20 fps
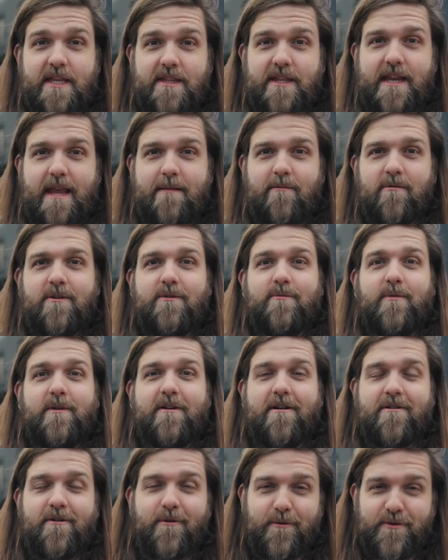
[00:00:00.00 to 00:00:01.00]
in the neighborhood where
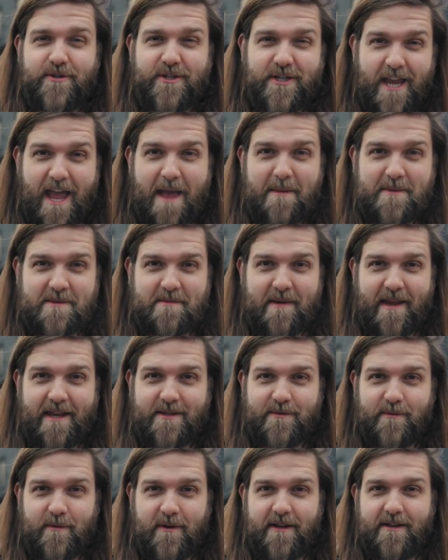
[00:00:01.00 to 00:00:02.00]
our old shop
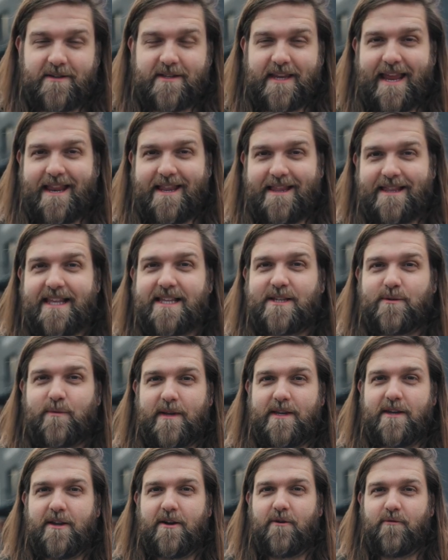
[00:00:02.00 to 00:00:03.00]
space was, and this
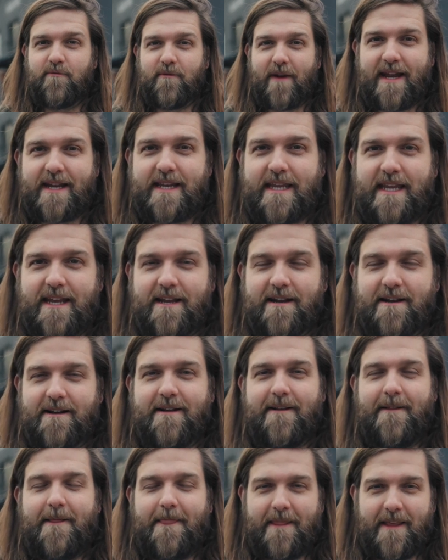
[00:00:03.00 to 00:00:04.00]
window right here
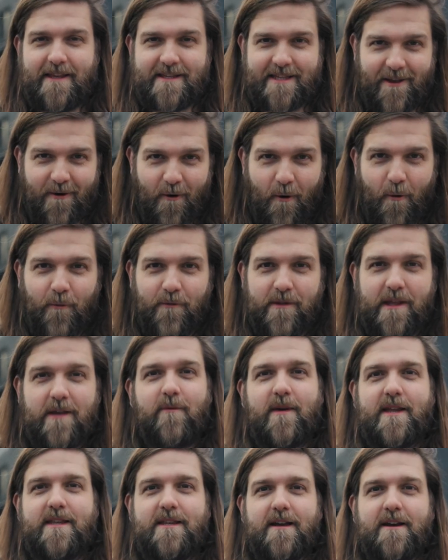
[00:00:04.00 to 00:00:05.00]
is the only
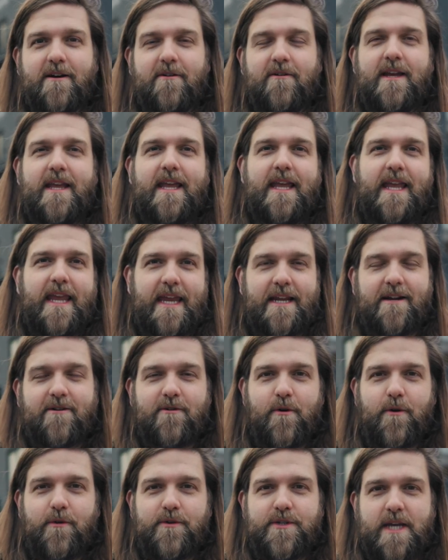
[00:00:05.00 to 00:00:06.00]
window in
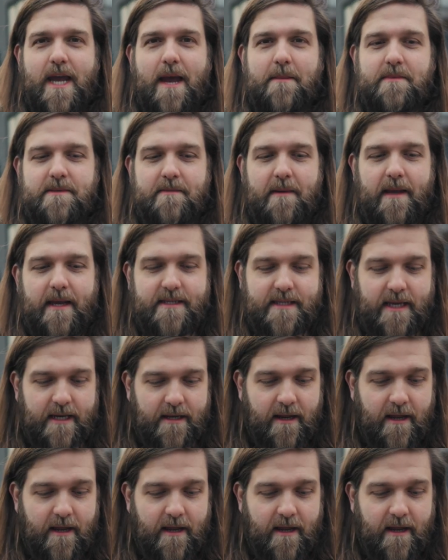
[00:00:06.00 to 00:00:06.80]
our old shop space. And